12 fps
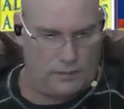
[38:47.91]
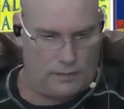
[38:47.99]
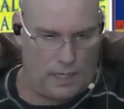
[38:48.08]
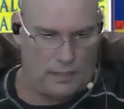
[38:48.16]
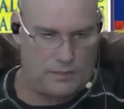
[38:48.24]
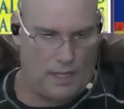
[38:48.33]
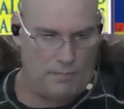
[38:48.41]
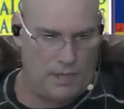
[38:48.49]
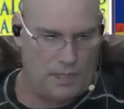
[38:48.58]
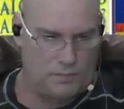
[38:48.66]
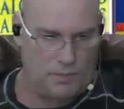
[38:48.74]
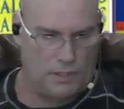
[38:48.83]
That
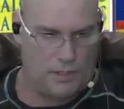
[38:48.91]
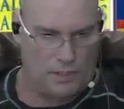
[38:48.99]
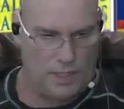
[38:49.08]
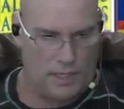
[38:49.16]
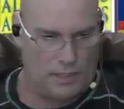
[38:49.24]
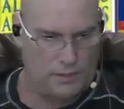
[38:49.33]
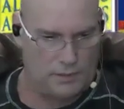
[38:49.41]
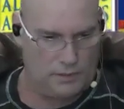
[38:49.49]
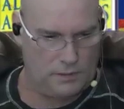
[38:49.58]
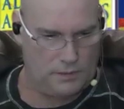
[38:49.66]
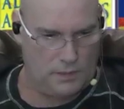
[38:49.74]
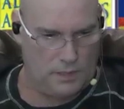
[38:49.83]
makes me curious.
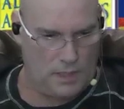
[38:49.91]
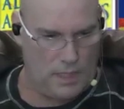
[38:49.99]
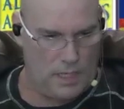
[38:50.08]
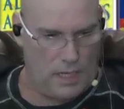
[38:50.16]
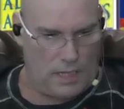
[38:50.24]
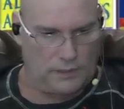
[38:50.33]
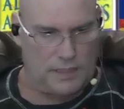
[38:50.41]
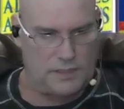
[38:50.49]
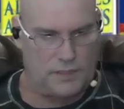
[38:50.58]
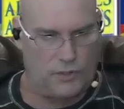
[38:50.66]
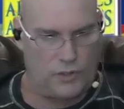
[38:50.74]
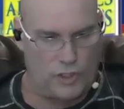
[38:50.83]
Unless
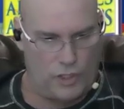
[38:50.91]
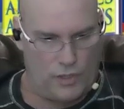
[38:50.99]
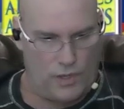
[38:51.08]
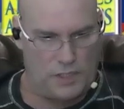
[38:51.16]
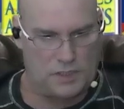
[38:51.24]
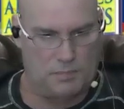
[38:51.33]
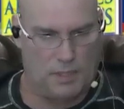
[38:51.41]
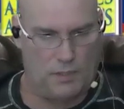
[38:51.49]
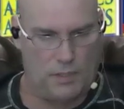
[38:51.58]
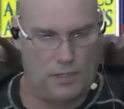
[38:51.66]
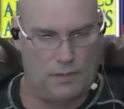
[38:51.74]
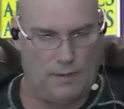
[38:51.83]
they're curious
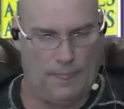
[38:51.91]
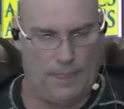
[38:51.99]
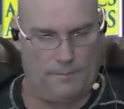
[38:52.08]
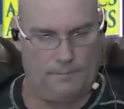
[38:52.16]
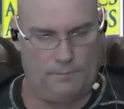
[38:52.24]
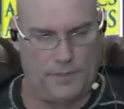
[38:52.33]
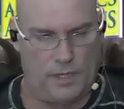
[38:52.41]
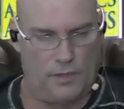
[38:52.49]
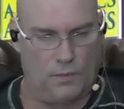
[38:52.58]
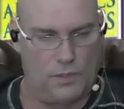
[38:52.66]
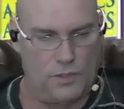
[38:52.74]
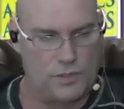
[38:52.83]
about you. In
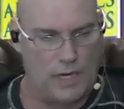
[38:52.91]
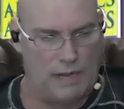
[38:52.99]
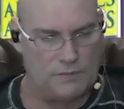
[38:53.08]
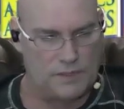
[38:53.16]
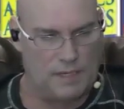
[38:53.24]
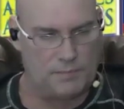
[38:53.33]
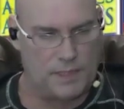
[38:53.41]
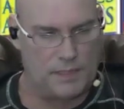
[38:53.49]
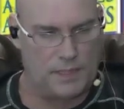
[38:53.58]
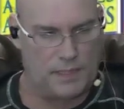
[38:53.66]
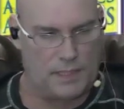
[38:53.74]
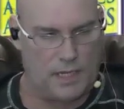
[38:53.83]
other words, you have something
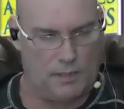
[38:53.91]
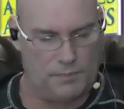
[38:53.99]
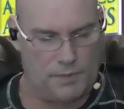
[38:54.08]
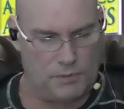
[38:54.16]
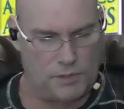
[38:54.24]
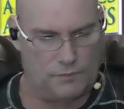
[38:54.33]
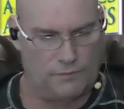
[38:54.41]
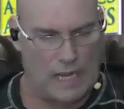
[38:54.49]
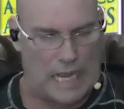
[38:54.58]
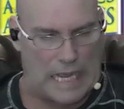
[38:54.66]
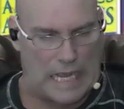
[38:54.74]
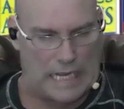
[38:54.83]
that can help them
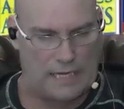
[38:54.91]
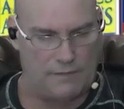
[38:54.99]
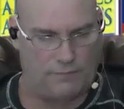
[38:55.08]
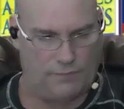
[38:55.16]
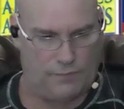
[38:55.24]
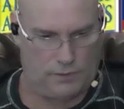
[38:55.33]
survive.